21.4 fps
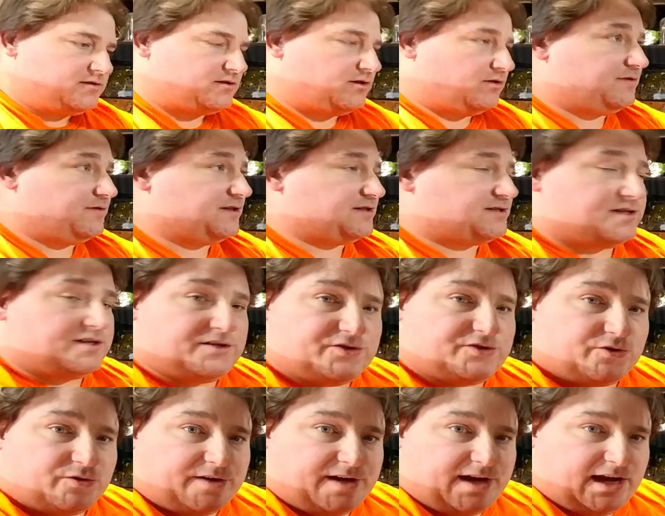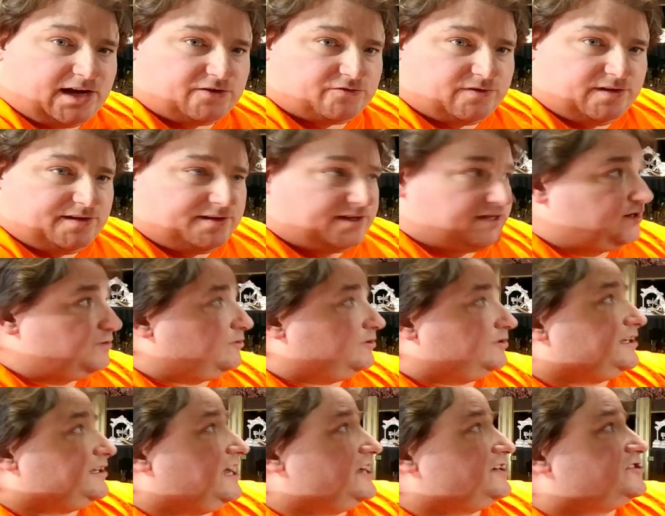So this is your gantry that you will
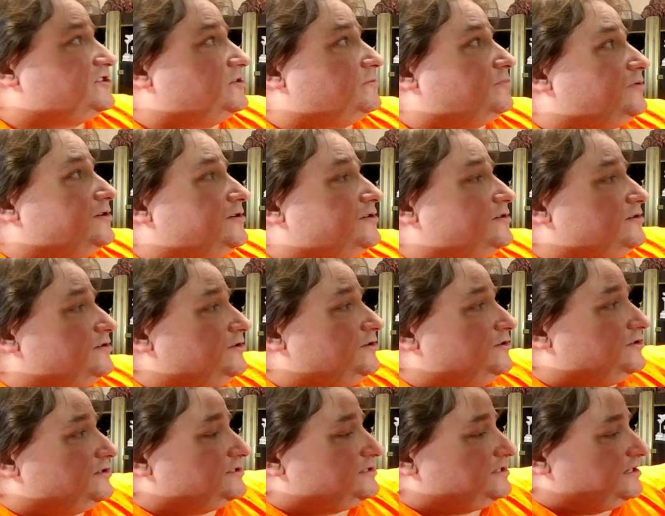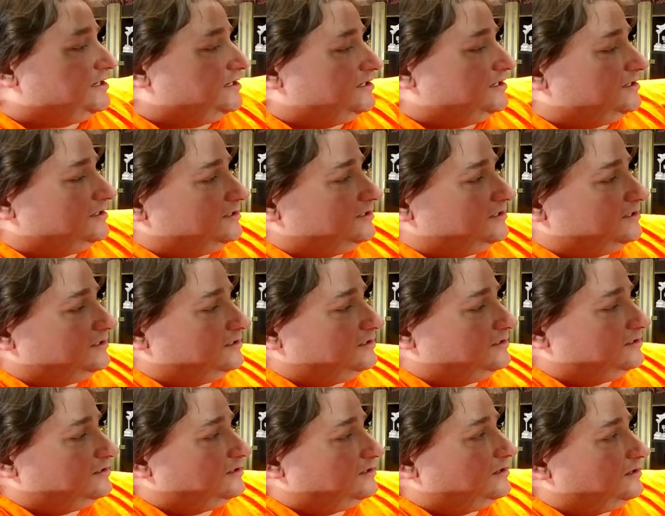attach to the printer. You can see
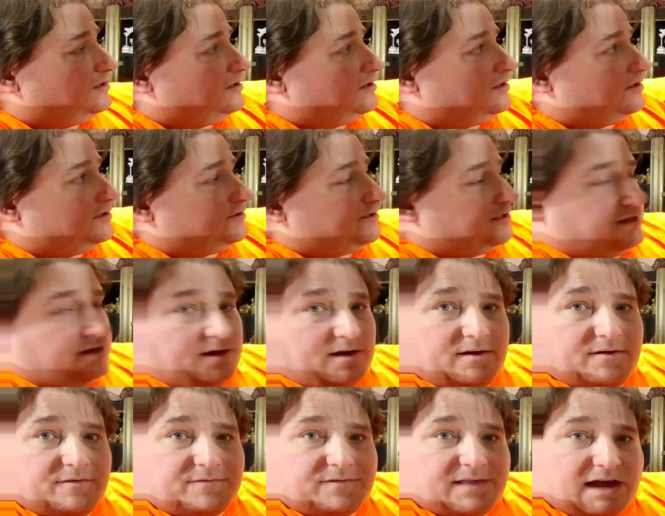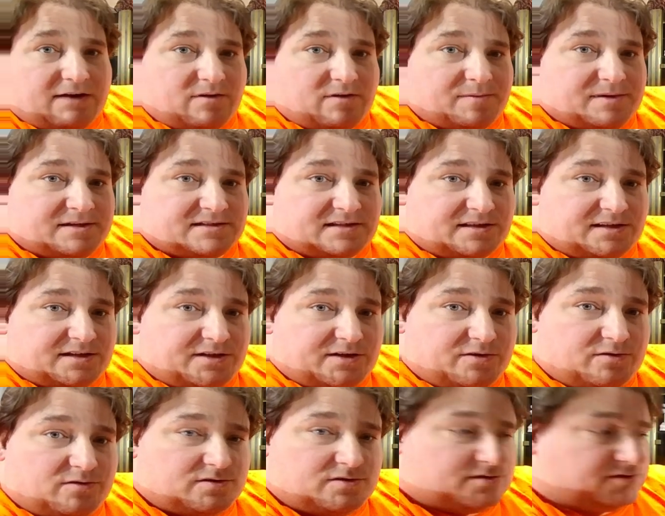the flat ribbons that they
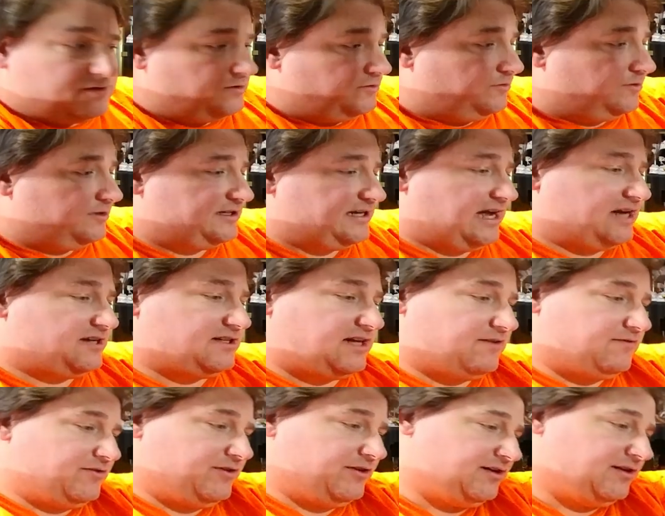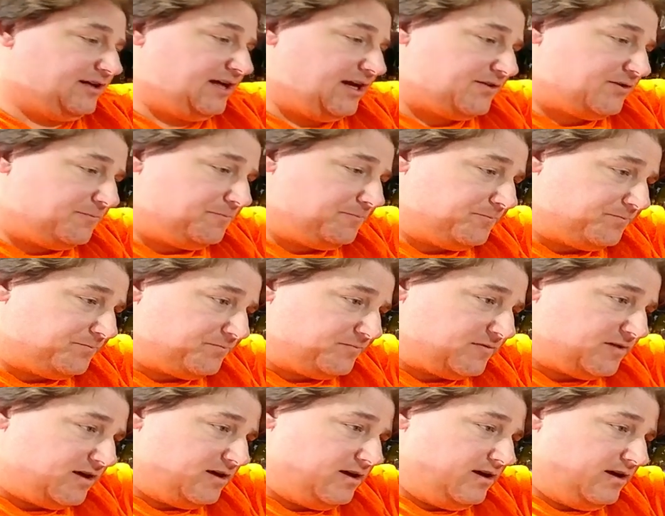use to attach everything together.
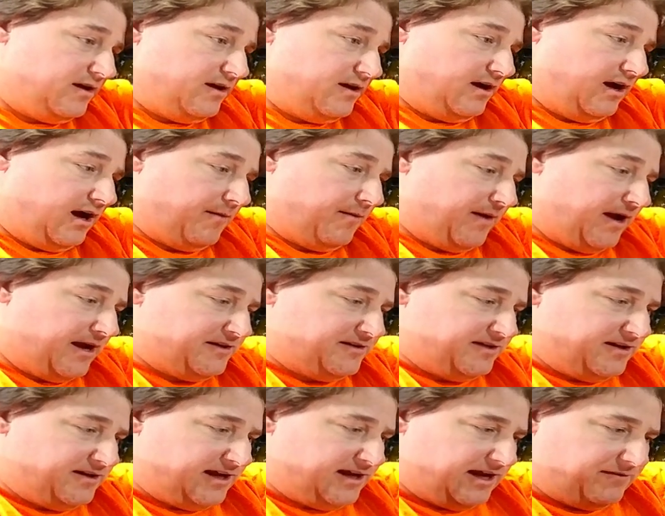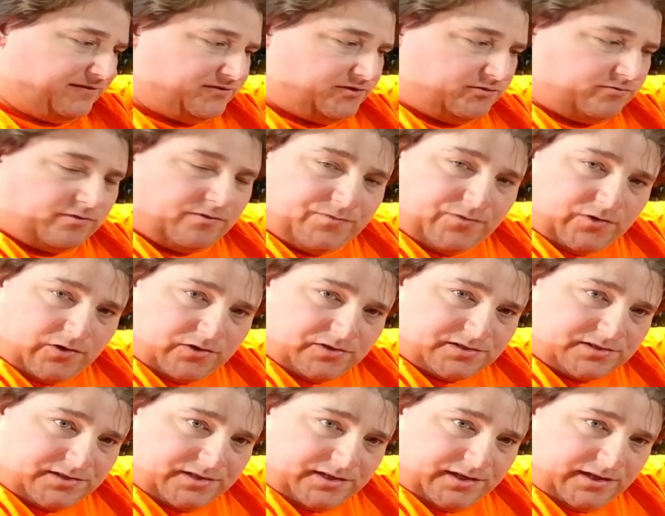Um, I did have to
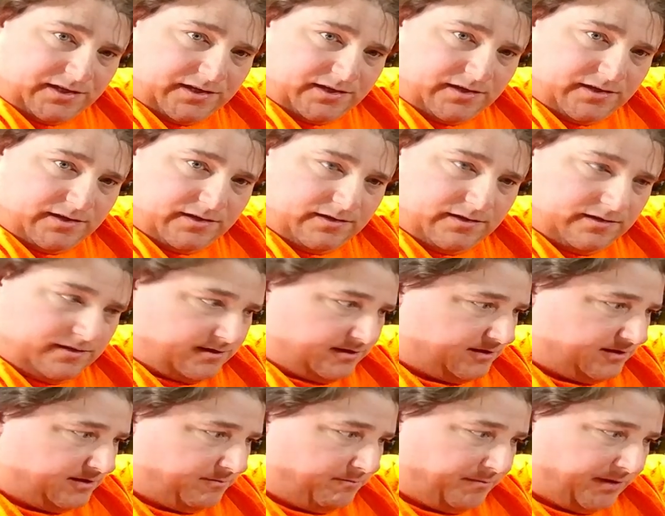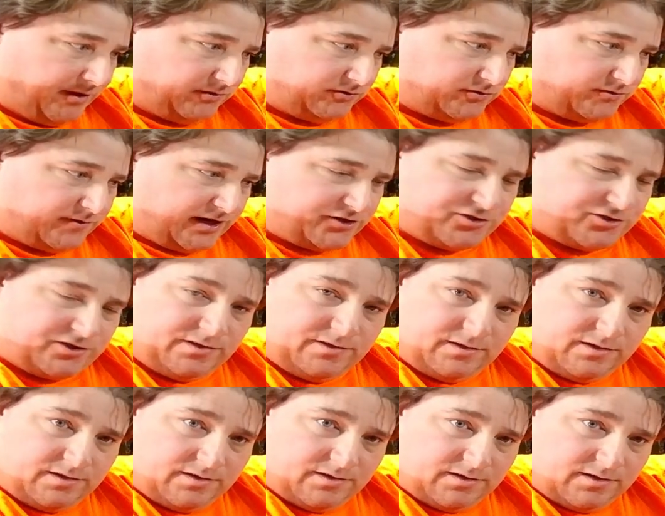reverse the belt direction